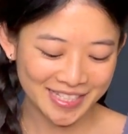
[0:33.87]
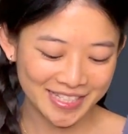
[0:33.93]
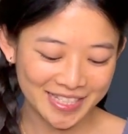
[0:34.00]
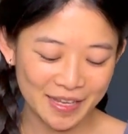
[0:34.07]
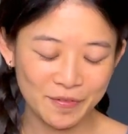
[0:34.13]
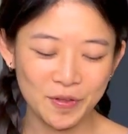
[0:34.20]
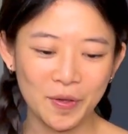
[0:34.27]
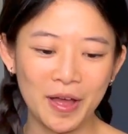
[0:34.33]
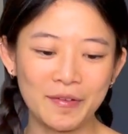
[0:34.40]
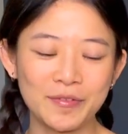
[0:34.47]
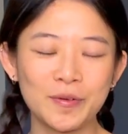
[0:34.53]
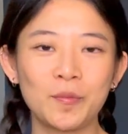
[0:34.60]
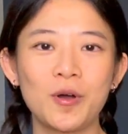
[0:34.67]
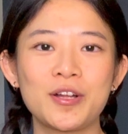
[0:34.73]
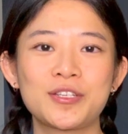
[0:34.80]
If you haven't
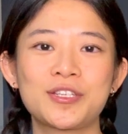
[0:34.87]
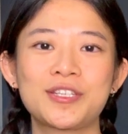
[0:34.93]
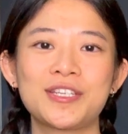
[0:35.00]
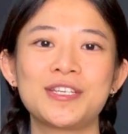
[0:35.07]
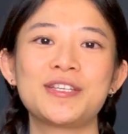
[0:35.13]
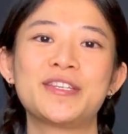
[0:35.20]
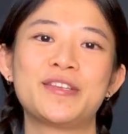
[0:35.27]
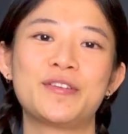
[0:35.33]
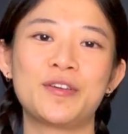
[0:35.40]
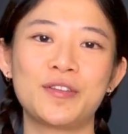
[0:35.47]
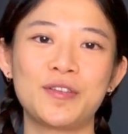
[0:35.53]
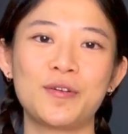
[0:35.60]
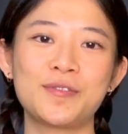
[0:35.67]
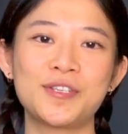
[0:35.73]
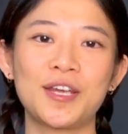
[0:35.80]
watched it, you could
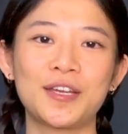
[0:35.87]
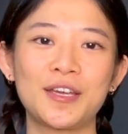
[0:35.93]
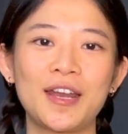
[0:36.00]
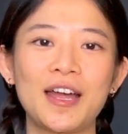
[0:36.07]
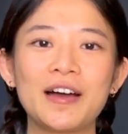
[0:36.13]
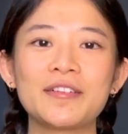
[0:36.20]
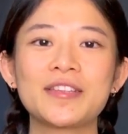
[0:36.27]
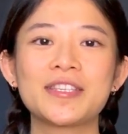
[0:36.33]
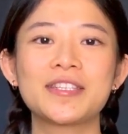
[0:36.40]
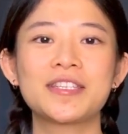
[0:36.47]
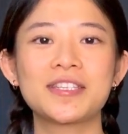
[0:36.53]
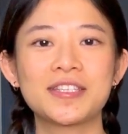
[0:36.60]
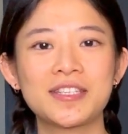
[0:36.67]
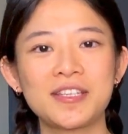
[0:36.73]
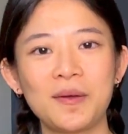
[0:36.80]
go check it out. It's the
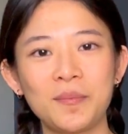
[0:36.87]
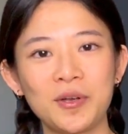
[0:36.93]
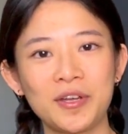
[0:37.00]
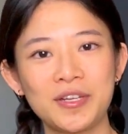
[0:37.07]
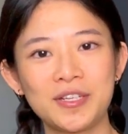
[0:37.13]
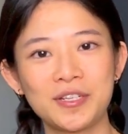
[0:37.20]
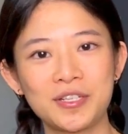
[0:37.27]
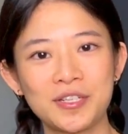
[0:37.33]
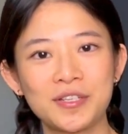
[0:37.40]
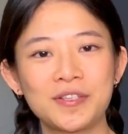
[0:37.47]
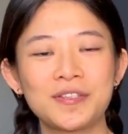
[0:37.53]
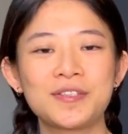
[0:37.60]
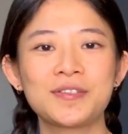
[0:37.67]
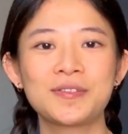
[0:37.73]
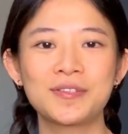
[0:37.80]
summer
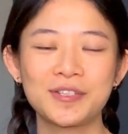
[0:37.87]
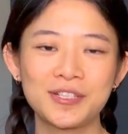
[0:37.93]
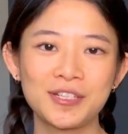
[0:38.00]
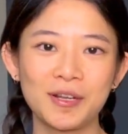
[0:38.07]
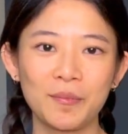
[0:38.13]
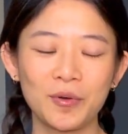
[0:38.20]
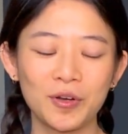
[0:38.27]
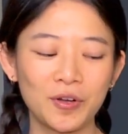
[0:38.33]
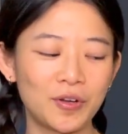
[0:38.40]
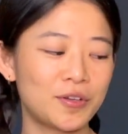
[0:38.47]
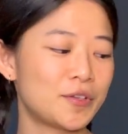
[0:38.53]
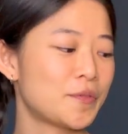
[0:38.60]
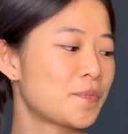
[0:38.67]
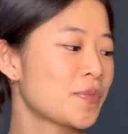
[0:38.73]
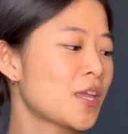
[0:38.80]
edition, summer
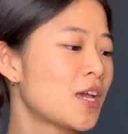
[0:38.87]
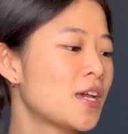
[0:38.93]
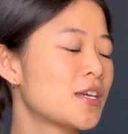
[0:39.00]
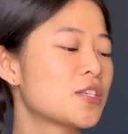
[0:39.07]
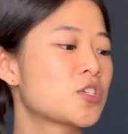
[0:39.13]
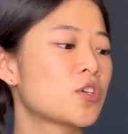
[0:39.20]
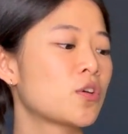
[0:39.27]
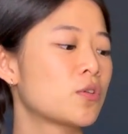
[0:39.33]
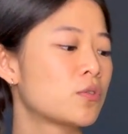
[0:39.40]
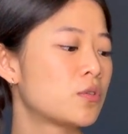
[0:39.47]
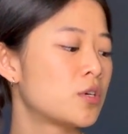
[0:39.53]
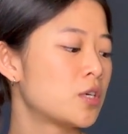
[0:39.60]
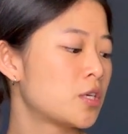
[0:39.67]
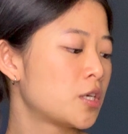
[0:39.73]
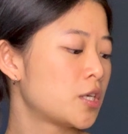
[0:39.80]
haul. So
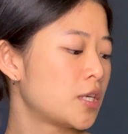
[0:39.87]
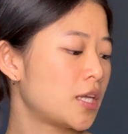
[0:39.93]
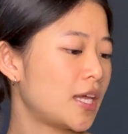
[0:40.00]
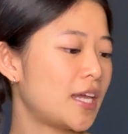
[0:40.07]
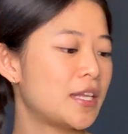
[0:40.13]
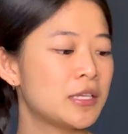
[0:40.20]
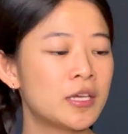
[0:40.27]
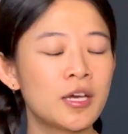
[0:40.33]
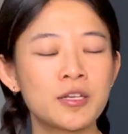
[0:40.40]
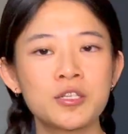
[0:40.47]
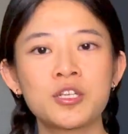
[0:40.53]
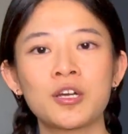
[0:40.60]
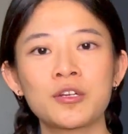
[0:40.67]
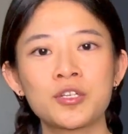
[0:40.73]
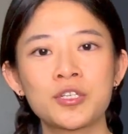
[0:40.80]
in
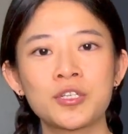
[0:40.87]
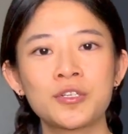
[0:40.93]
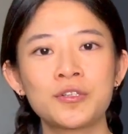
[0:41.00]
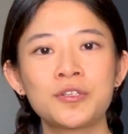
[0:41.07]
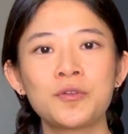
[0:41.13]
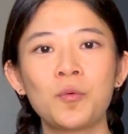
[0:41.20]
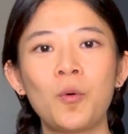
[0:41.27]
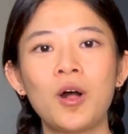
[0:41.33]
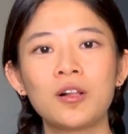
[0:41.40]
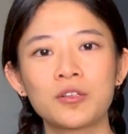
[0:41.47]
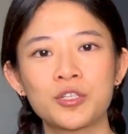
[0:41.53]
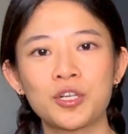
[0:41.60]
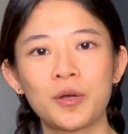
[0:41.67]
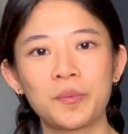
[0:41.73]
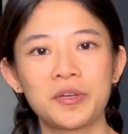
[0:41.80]
conjunction while
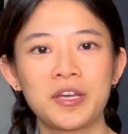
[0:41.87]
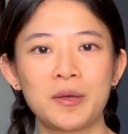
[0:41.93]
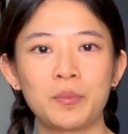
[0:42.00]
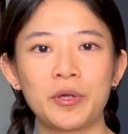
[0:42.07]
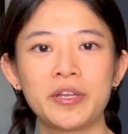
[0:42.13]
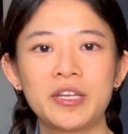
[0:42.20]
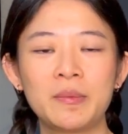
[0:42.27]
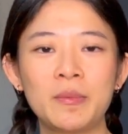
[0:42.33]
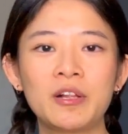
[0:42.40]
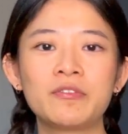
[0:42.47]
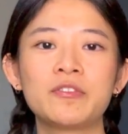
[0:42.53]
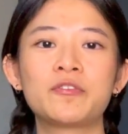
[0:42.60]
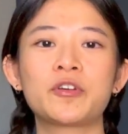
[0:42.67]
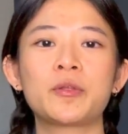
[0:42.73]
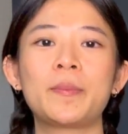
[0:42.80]
shopping at Brandy Melville
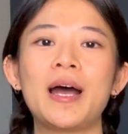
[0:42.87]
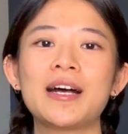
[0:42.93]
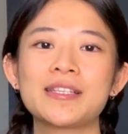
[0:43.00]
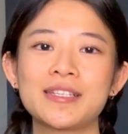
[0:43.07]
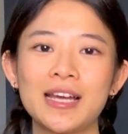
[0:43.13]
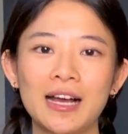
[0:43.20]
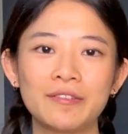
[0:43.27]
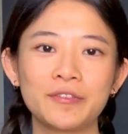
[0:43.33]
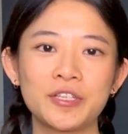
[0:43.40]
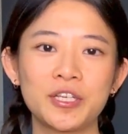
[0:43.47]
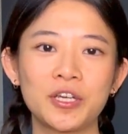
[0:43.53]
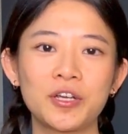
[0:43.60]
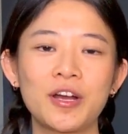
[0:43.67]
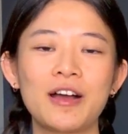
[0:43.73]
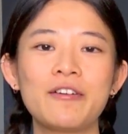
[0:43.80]
for the past half a
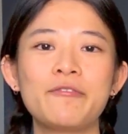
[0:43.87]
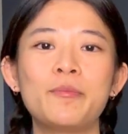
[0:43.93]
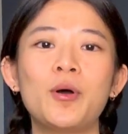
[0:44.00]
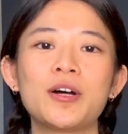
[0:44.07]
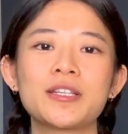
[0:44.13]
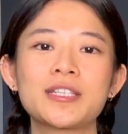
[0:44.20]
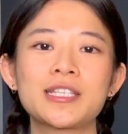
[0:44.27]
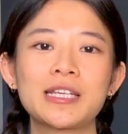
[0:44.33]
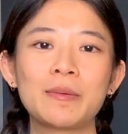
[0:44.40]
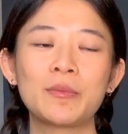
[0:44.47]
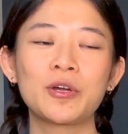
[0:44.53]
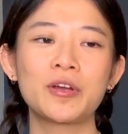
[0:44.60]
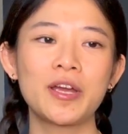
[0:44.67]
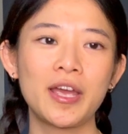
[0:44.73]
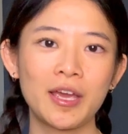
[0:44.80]
year, I've bought
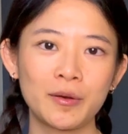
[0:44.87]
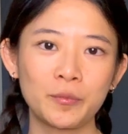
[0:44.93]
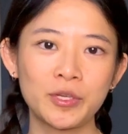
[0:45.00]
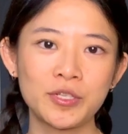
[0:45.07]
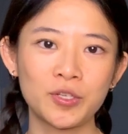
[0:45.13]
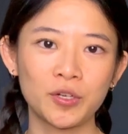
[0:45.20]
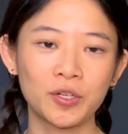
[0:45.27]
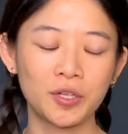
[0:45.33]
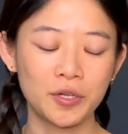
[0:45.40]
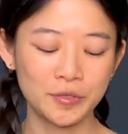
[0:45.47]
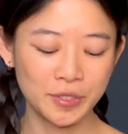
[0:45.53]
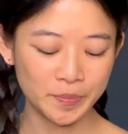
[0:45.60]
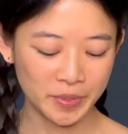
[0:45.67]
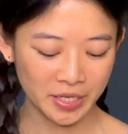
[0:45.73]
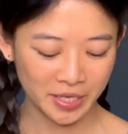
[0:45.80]
summer and winter clothes
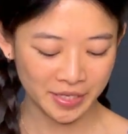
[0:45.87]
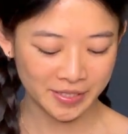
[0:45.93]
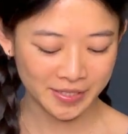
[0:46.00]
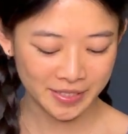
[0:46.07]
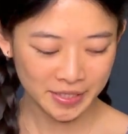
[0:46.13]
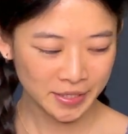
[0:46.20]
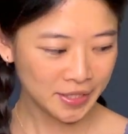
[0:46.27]
because